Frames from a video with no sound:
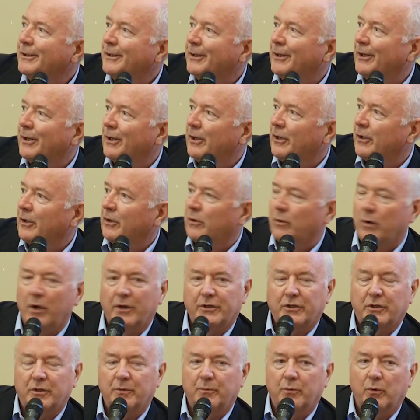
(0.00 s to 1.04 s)

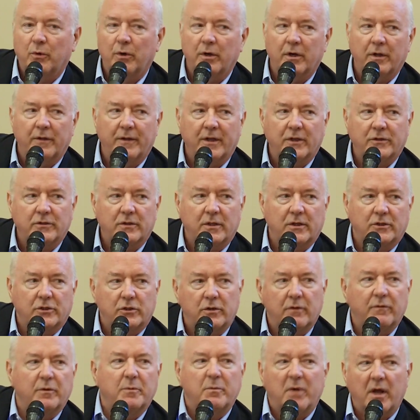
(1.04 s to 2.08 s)
across the board, and that's
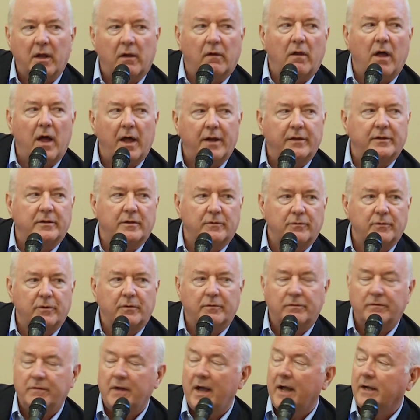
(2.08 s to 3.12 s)
driven by a lot of different
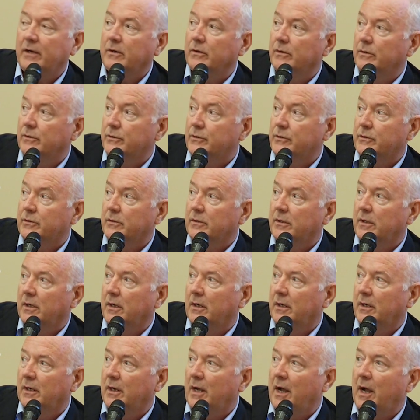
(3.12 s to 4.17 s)
factors
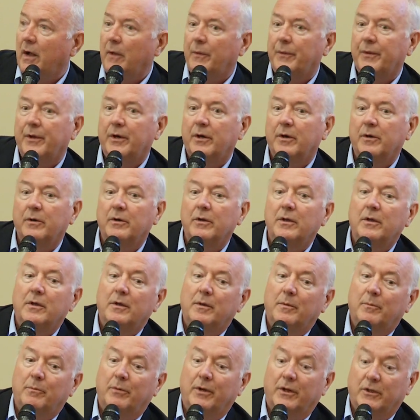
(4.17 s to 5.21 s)
out there,
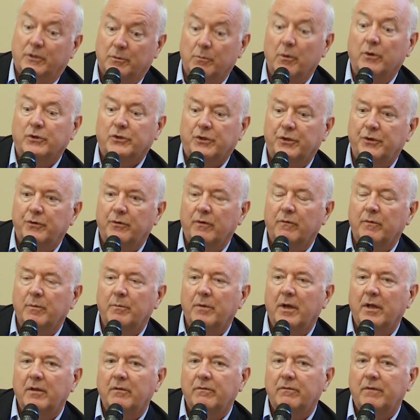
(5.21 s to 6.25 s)
but it's mostly driven
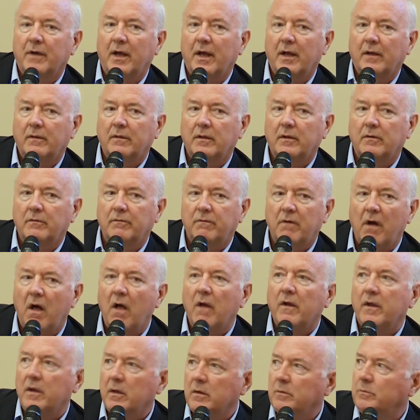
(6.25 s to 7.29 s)
by the fact that
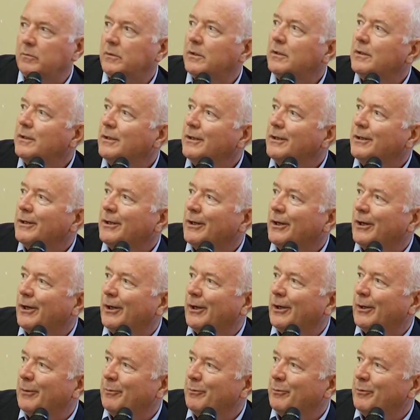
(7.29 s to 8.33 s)
volume
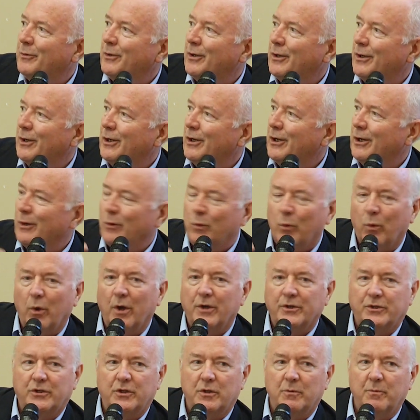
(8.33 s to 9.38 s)
it
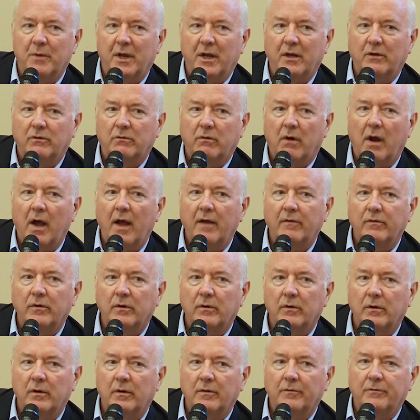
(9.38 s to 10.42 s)
was the main
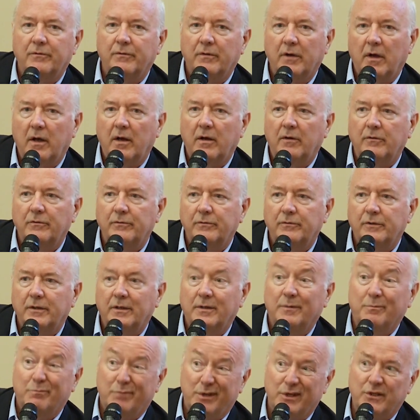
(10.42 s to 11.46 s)
driver of
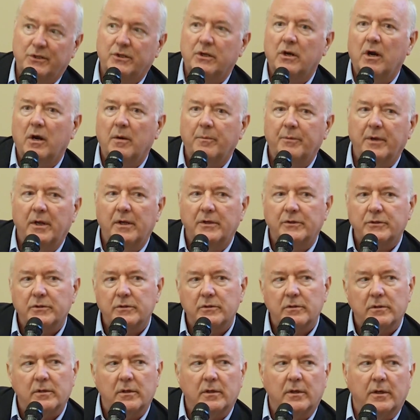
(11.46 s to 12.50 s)

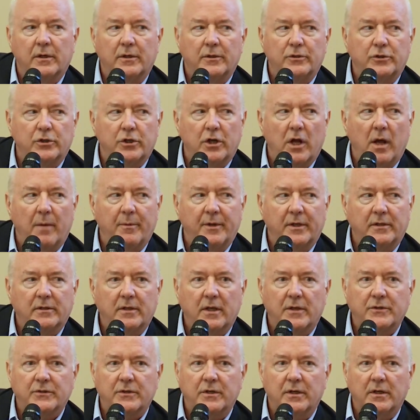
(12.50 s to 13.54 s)
PCR-based genomic
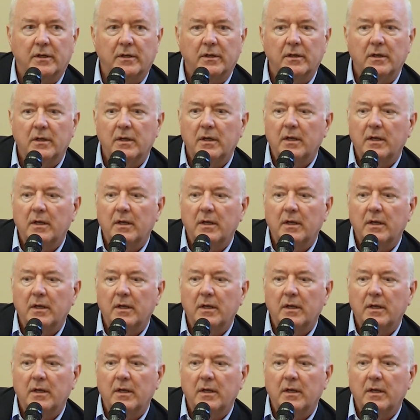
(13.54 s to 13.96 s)
testing.